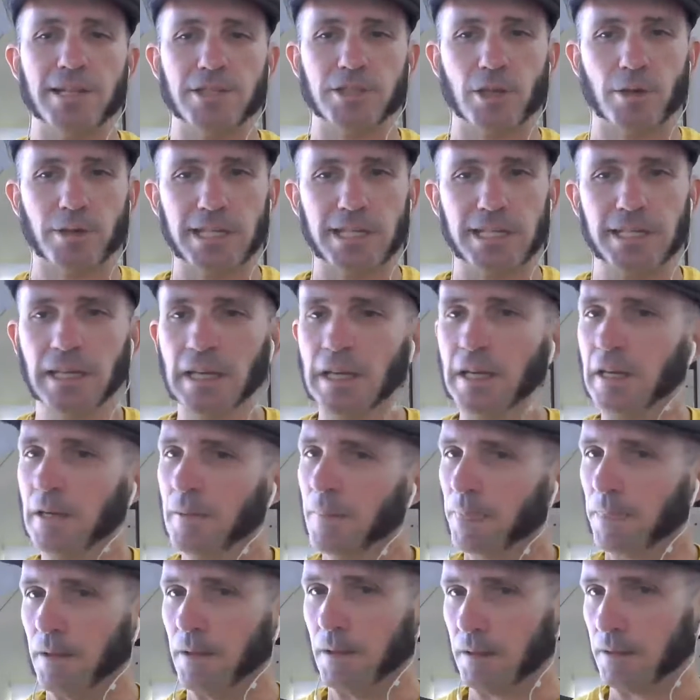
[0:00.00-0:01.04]
So he
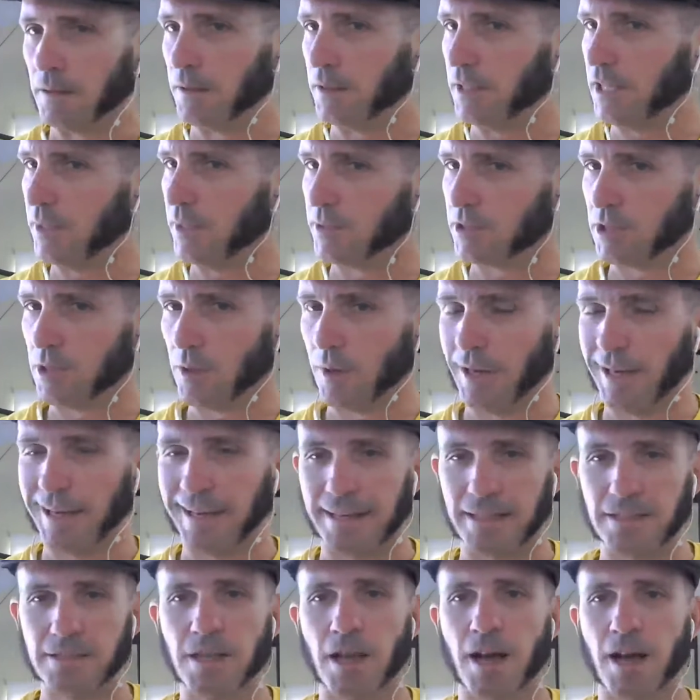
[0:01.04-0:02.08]
was doing it
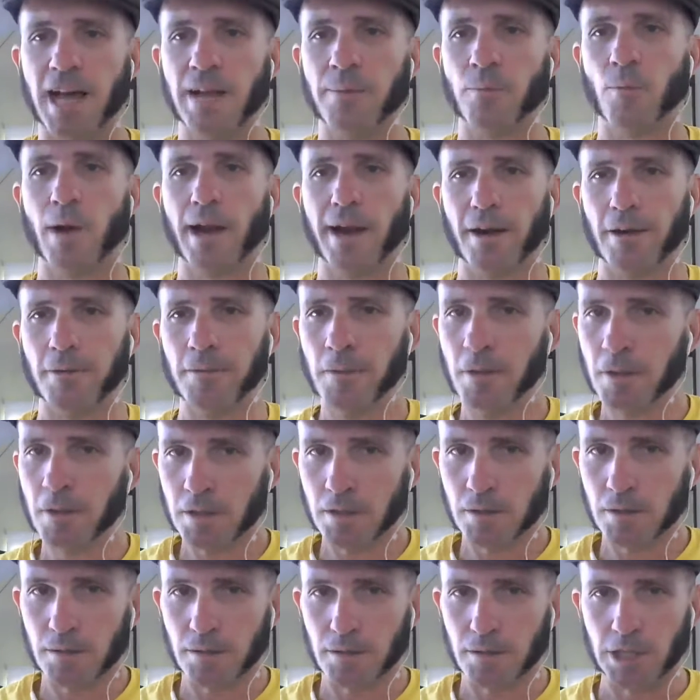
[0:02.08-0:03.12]
at a time where,
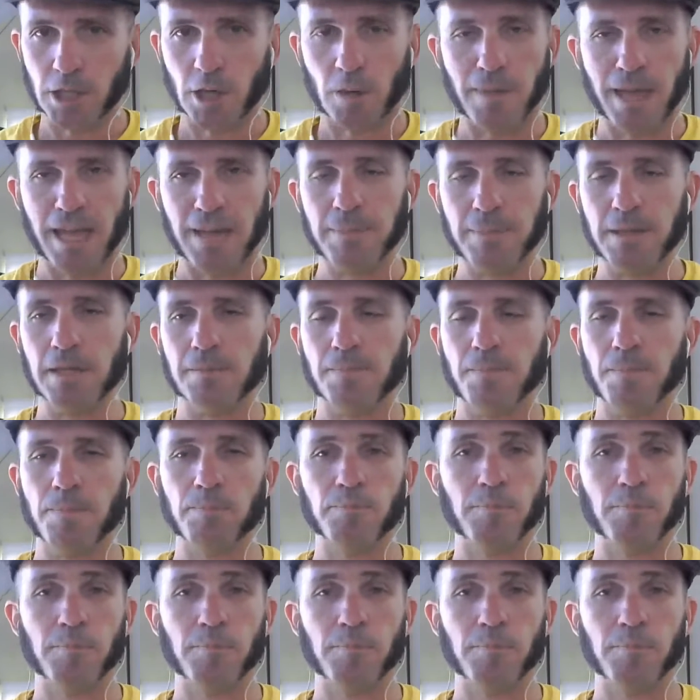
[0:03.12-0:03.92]
maybe